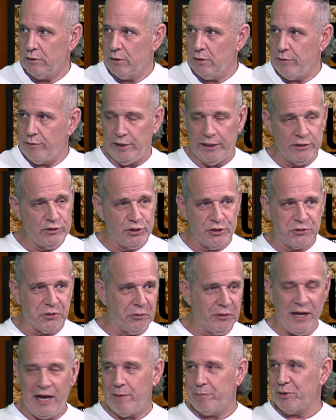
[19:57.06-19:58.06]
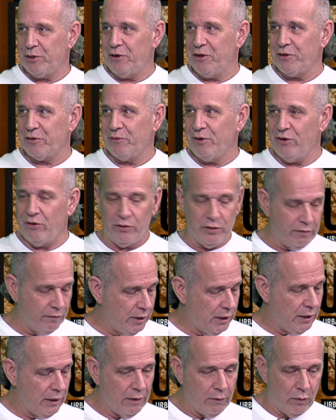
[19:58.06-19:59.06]
Things just don't happen on their own.
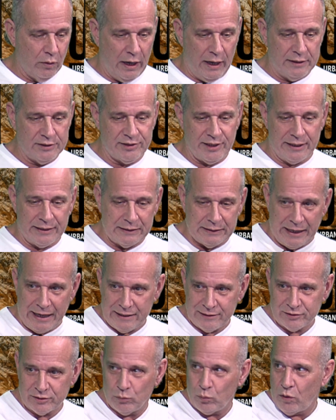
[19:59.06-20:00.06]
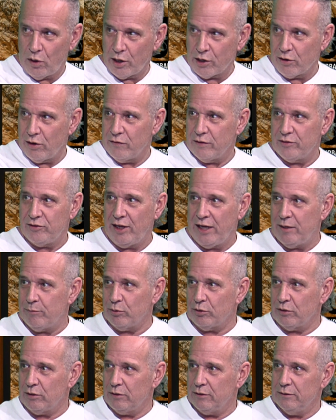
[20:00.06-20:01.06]
I set a glass of water on the
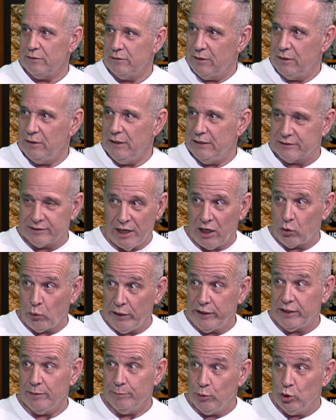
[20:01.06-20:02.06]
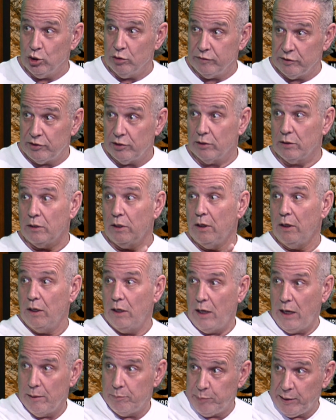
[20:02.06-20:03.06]
table, It's not going to move until
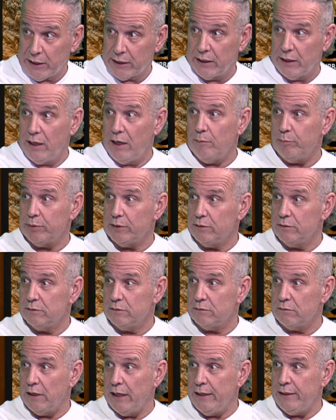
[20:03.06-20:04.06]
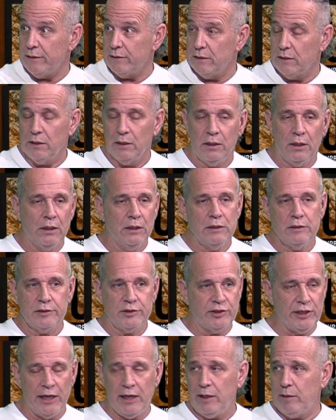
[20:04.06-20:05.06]
I pick it up, right?
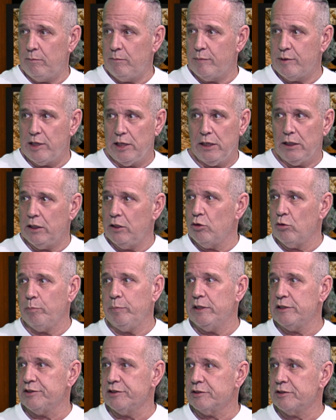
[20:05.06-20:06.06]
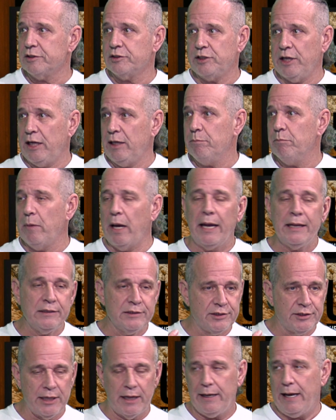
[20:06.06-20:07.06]
Same thing in your business. The same
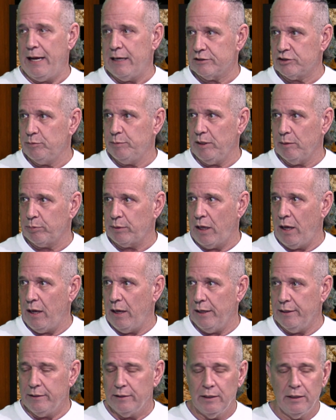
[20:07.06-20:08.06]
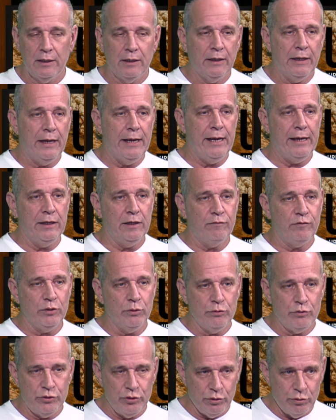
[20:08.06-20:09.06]
mindset has to be applied. And if you
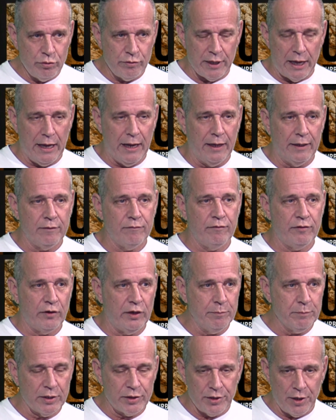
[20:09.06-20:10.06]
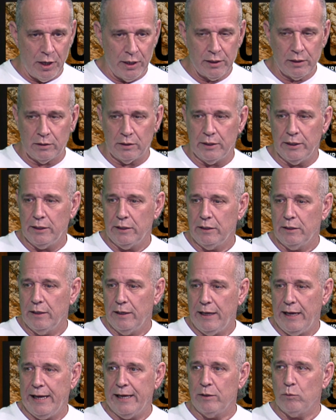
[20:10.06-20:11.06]
do that very methodically
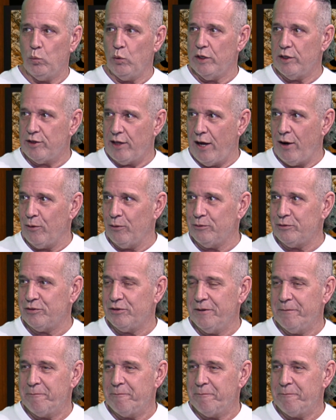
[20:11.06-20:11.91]
and without